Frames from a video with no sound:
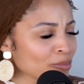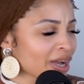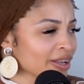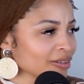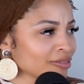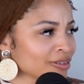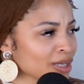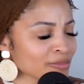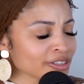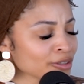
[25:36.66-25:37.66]
my
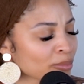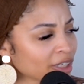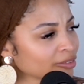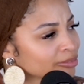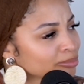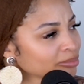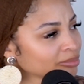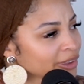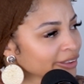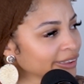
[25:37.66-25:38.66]
name is in your mouth.
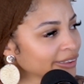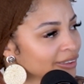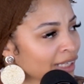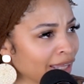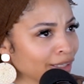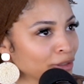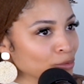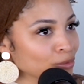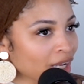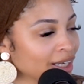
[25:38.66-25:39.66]
Period.
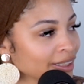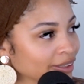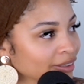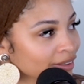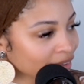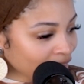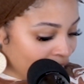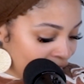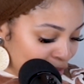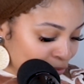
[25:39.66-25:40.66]
You lying,
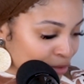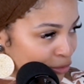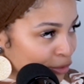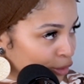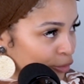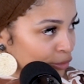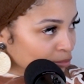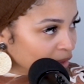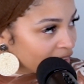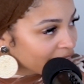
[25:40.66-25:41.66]
even if you're
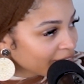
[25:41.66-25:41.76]
including me.